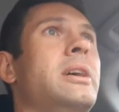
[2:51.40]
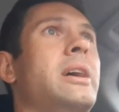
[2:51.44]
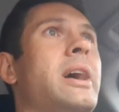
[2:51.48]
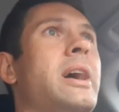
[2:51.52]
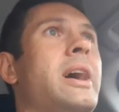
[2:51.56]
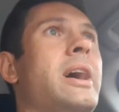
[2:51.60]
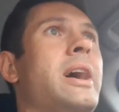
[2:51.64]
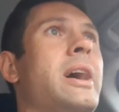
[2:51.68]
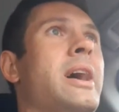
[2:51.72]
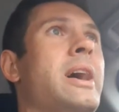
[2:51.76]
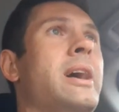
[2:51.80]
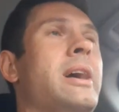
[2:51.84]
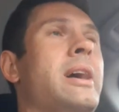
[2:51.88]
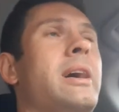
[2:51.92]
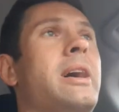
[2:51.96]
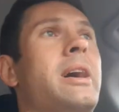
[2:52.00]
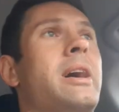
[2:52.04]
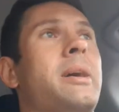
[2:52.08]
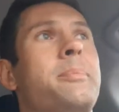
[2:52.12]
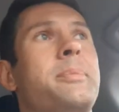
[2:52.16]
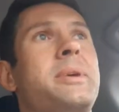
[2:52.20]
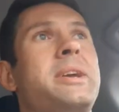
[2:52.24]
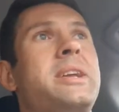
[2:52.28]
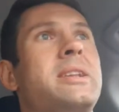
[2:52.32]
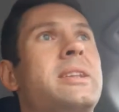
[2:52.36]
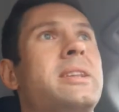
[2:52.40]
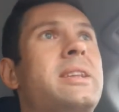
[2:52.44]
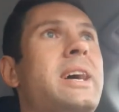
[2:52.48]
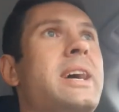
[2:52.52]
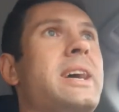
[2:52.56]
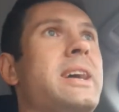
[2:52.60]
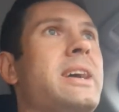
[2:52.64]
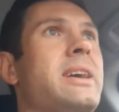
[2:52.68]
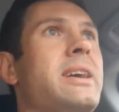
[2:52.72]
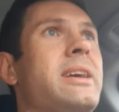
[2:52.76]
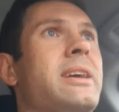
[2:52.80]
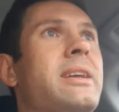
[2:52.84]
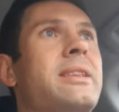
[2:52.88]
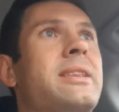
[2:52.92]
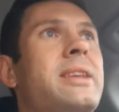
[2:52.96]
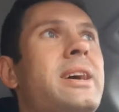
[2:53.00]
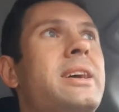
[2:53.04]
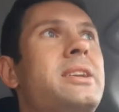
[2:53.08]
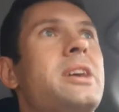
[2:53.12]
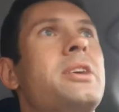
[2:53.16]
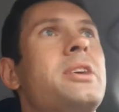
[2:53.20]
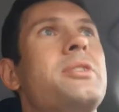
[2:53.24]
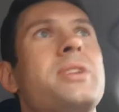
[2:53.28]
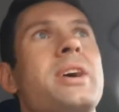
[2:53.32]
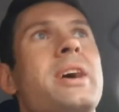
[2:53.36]
I mean, they
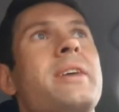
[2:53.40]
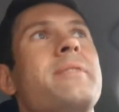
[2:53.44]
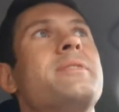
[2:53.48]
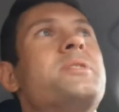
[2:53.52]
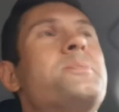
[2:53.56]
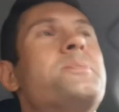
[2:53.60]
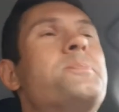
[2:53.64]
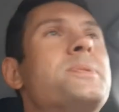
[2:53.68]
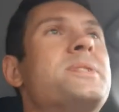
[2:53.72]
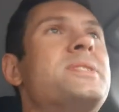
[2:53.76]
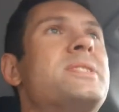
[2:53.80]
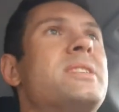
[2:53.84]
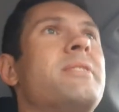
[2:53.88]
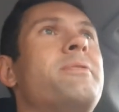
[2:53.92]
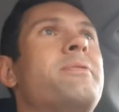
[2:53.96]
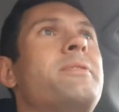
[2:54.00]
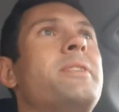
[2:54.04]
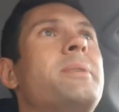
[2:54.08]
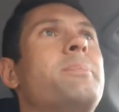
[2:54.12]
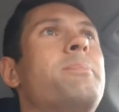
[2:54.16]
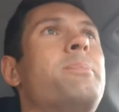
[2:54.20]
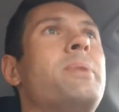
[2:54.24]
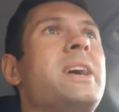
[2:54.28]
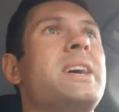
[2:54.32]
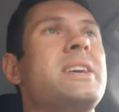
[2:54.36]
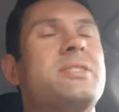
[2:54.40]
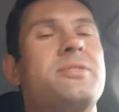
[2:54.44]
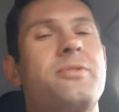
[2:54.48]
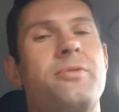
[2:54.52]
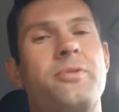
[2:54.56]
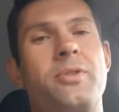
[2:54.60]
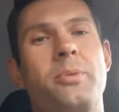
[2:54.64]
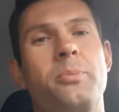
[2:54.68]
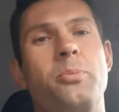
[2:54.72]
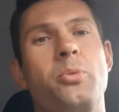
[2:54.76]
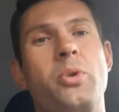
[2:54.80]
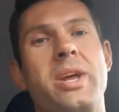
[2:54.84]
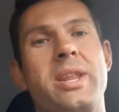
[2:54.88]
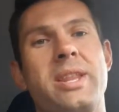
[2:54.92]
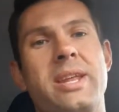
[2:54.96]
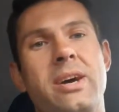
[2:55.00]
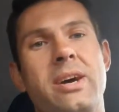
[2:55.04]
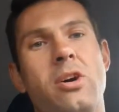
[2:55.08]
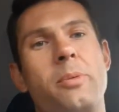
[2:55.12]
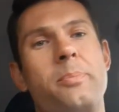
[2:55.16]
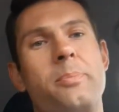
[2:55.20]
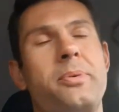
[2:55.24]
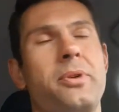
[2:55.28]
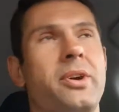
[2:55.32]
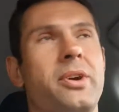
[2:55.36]
don't have a specific place from where they
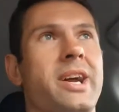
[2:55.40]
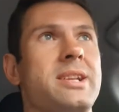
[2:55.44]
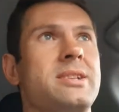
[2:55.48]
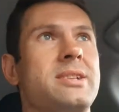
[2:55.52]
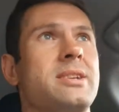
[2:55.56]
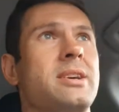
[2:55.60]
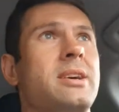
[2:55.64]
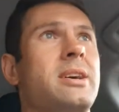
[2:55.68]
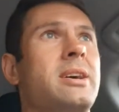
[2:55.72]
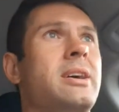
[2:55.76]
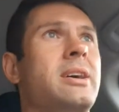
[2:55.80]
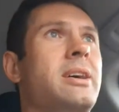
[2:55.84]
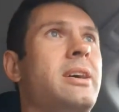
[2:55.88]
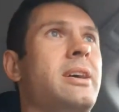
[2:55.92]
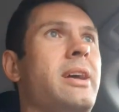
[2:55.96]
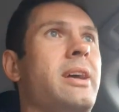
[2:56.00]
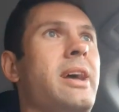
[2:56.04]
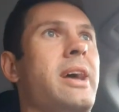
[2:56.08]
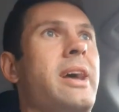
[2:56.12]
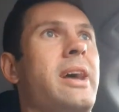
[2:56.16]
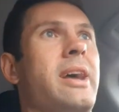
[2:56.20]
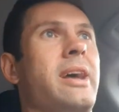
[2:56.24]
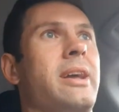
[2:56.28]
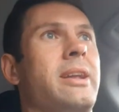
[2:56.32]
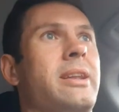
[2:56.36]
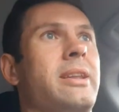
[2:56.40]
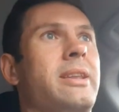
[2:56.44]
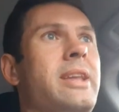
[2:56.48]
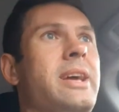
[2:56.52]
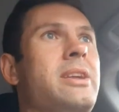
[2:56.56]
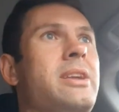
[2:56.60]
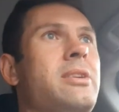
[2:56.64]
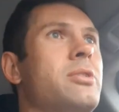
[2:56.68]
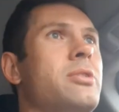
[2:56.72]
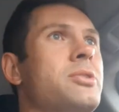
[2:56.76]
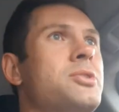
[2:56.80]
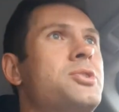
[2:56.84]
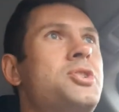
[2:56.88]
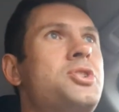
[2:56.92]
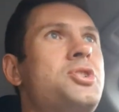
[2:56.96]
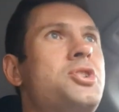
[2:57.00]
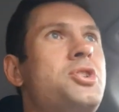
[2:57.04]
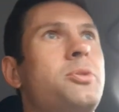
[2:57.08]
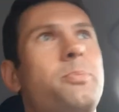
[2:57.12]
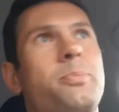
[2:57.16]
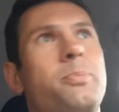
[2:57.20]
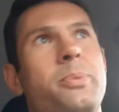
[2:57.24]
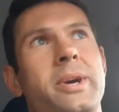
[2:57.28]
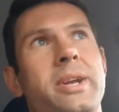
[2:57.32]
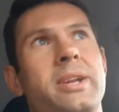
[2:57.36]
operate, and they're not
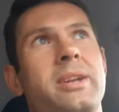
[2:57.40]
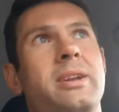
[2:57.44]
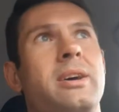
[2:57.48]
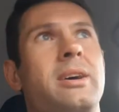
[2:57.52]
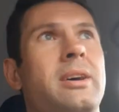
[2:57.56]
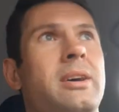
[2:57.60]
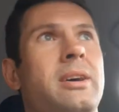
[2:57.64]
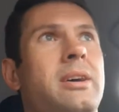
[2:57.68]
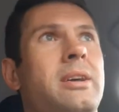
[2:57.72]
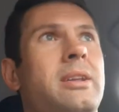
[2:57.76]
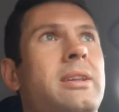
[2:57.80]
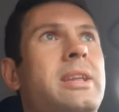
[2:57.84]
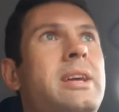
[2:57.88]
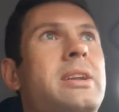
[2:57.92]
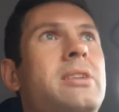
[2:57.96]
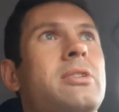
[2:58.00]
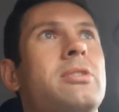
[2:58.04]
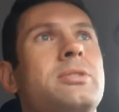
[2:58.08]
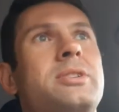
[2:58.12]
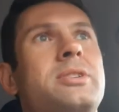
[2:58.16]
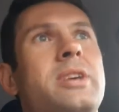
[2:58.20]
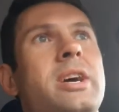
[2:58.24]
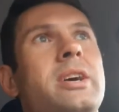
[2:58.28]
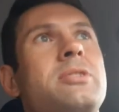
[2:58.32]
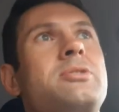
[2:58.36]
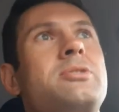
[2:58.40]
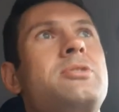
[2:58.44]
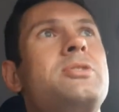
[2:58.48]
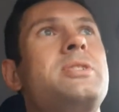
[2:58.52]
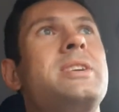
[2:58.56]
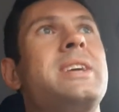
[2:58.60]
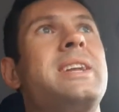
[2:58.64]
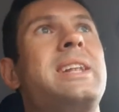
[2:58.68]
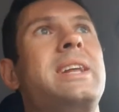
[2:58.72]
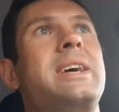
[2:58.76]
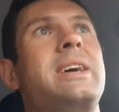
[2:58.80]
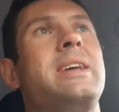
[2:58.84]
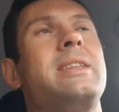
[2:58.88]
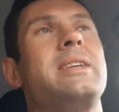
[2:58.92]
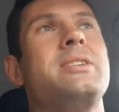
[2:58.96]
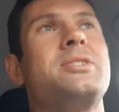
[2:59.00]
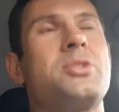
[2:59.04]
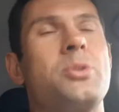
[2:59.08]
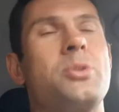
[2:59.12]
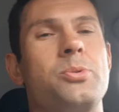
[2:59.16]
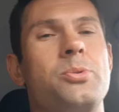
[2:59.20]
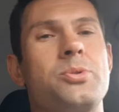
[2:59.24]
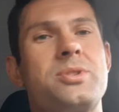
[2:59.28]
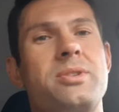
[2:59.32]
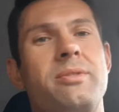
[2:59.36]
stupid. They're not going to declare their
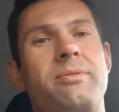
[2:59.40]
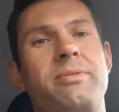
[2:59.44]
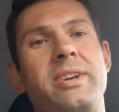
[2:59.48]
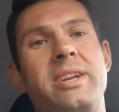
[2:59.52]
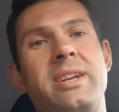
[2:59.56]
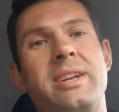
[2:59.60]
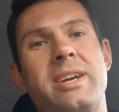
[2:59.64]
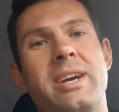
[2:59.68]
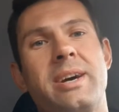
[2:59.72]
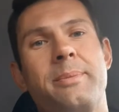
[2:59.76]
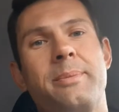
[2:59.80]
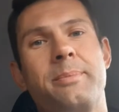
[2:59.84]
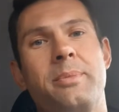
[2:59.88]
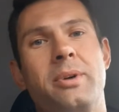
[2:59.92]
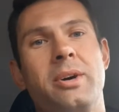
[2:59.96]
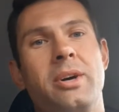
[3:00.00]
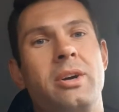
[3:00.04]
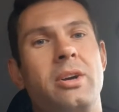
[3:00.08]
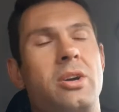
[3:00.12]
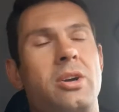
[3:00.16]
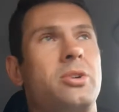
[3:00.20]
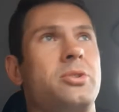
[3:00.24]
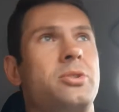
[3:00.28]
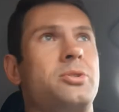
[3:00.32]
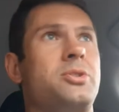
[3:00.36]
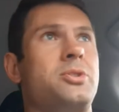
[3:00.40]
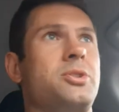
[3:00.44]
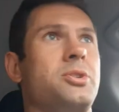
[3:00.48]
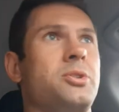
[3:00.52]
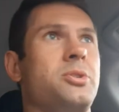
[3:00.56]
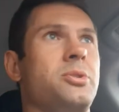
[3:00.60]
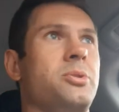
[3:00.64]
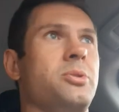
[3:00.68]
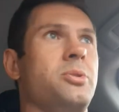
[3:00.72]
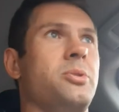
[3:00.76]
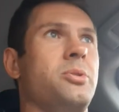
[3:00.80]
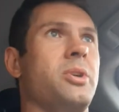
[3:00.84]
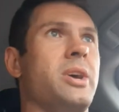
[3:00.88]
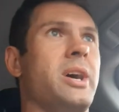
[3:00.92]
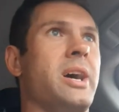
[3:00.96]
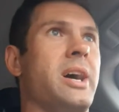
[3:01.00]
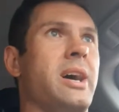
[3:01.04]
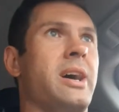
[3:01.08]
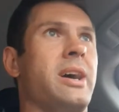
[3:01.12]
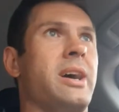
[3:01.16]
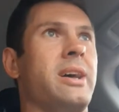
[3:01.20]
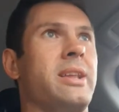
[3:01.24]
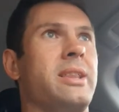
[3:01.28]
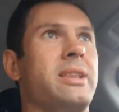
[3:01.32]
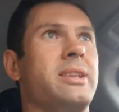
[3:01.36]
source of income to
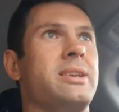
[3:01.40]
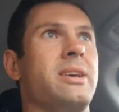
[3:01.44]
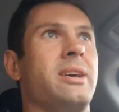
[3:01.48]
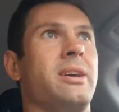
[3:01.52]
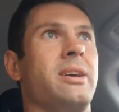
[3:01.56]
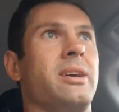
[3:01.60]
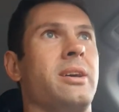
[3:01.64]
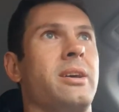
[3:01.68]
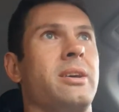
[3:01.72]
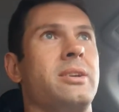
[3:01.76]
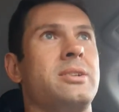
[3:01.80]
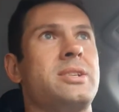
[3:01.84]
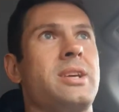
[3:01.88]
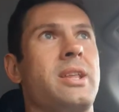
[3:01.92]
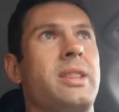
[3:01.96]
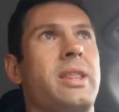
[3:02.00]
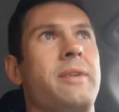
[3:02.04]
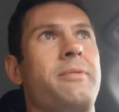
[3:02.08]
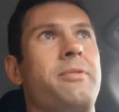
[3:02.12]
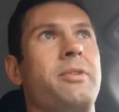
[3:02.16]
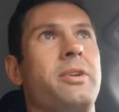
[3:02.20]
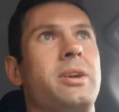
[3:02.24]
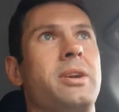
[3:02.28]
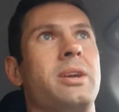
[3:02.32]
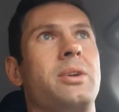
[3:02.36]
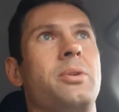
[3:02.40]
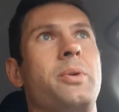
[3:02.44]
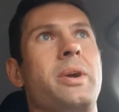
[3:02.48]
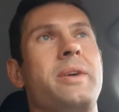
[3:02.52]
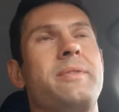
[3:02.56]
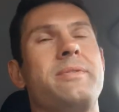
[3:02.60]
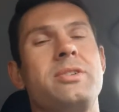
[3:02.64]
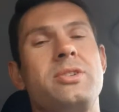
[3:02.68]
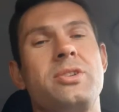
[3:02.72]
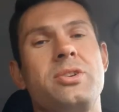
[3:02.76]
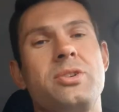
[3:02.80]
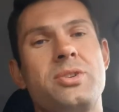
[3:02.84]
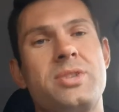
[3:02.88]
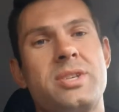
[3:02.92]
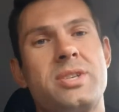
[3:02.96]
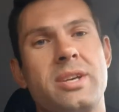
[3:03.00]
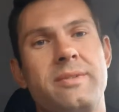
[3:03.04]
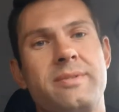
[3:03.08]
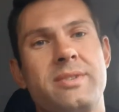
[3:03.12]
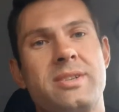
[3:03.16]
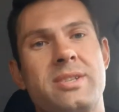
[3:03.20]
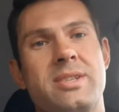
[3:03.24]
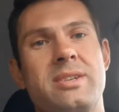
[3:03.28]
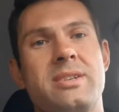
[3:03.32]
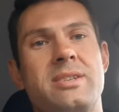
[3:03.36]
the South African Revenue
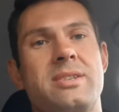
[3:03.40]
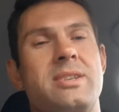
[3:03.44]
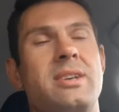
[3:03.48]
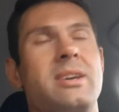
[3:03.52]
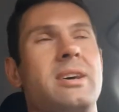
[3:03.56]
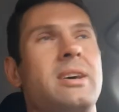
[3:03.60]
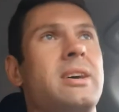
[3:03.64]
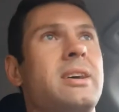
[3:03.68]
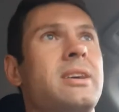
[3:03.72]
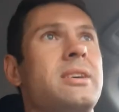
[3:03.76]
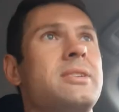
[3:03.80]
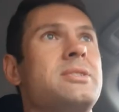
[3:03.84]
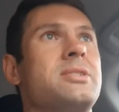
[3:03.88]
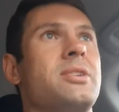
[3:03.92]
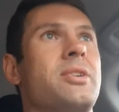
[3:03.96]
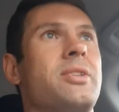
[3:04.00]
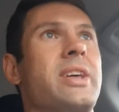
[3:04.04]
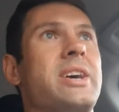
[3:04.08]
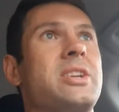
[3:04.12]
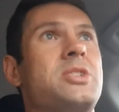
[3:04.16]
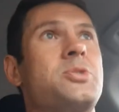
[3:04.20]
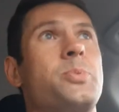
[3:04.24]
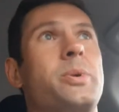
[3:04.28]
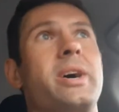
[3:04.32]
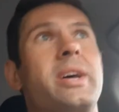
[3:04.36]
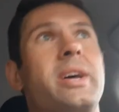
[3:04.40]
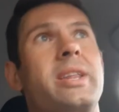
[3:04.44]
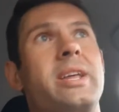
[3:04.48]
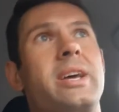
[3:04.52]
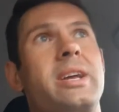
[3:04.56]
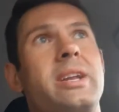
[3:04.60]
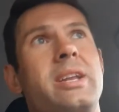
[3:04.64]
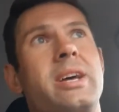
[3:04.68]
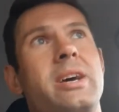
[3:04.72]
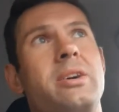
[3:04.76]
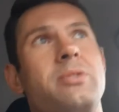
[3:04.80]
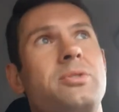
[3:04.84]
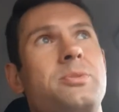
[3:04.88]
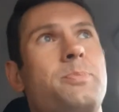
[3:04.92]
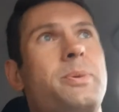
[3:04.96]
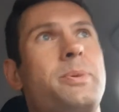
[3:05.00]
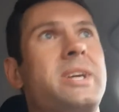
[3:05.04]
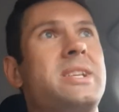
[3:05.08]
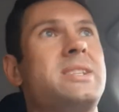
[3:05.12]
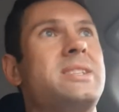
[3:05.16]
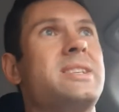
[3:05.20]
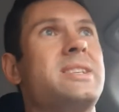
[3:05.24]
Services, so that's why they don't pay